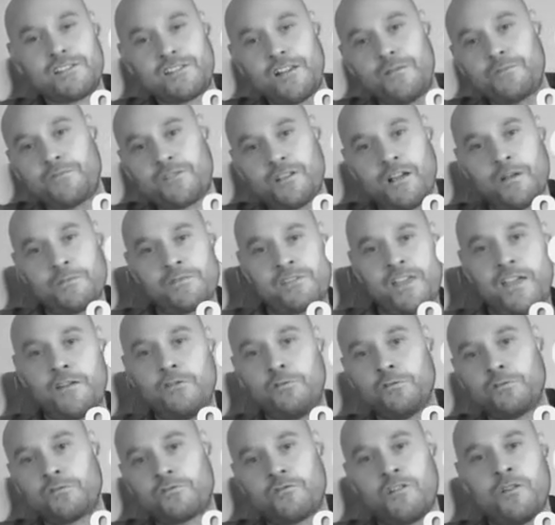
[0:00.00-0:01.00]
sometimes they
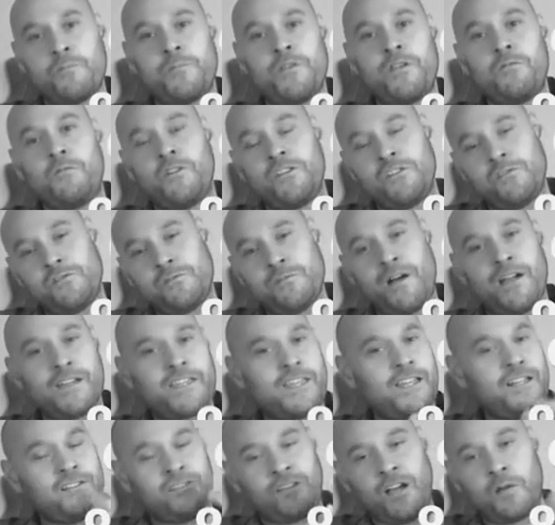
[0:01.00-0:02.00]
alter it a bit where you
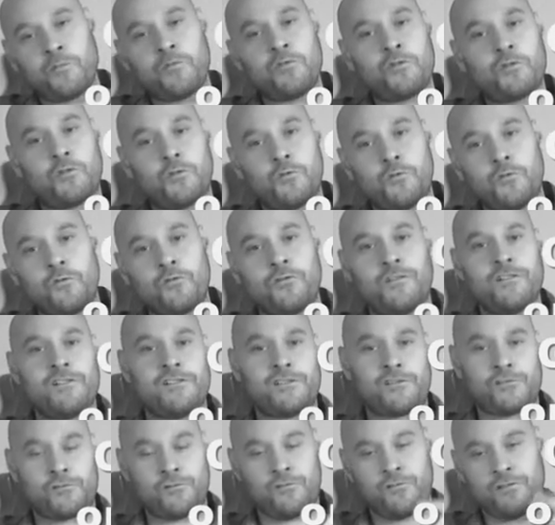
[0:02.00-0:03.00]
might get a double
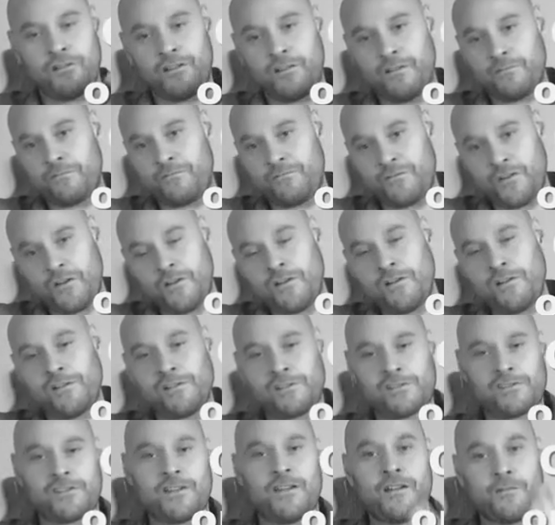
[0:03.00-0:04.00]
chorus, or a
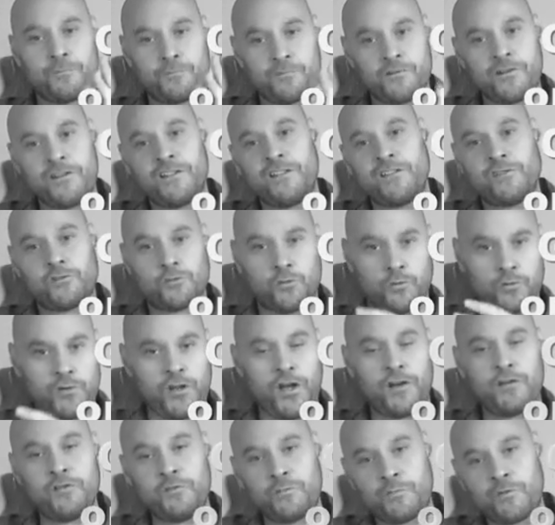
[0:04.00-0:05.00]
verse and a bridge, or
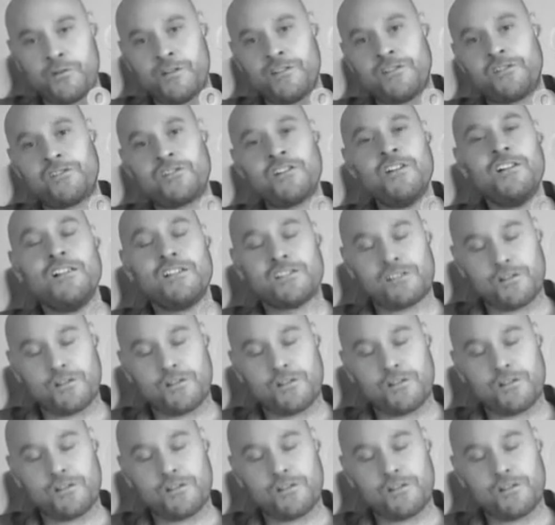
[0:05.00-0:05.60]
no bridge.